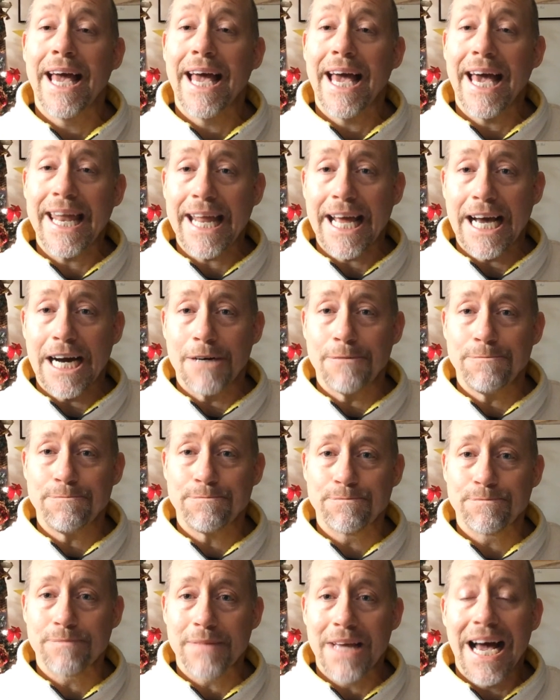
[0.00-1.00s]
Anyhow,
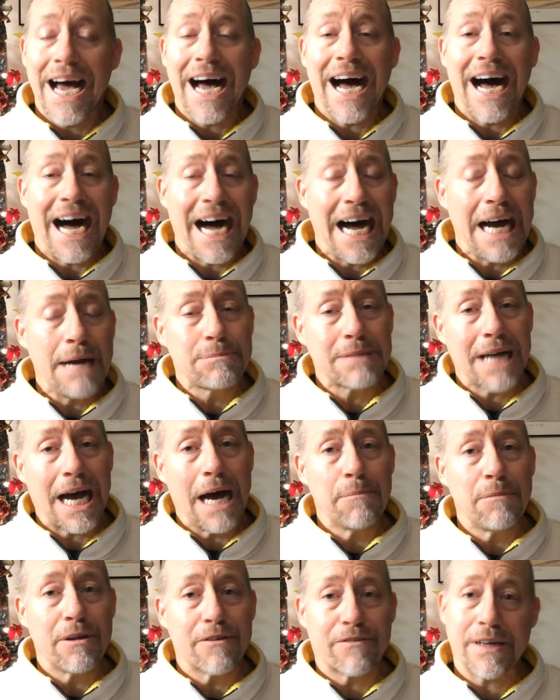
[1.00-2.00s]
I'm
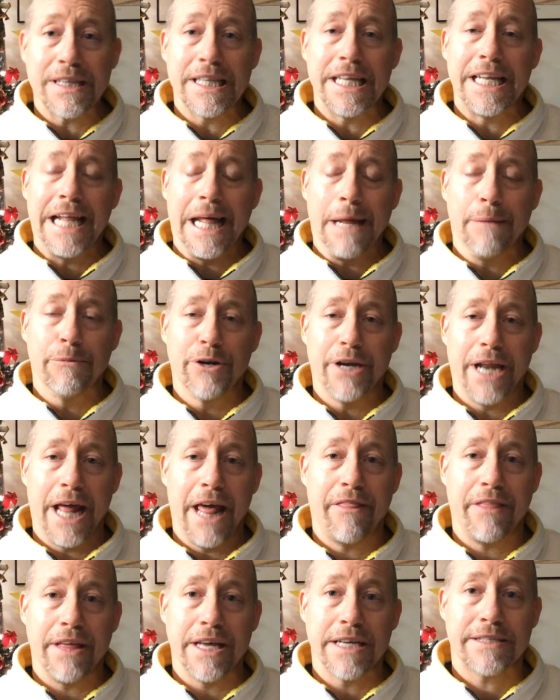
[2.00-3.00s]
Tom, your friendly neighborhood
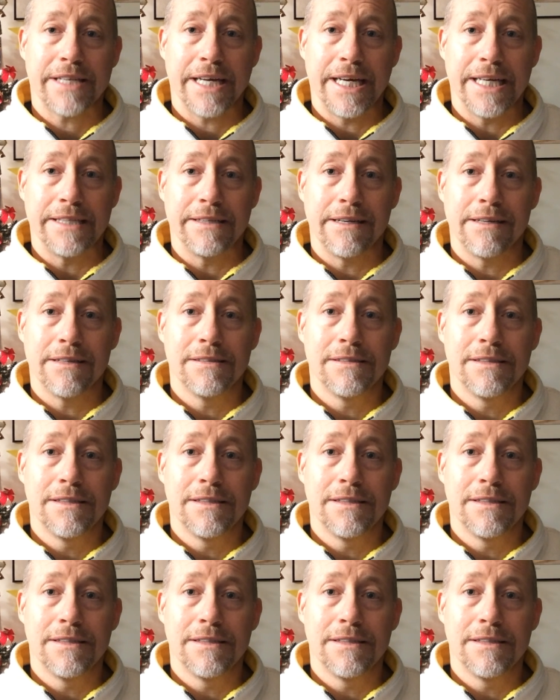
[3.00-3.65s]
atheist, and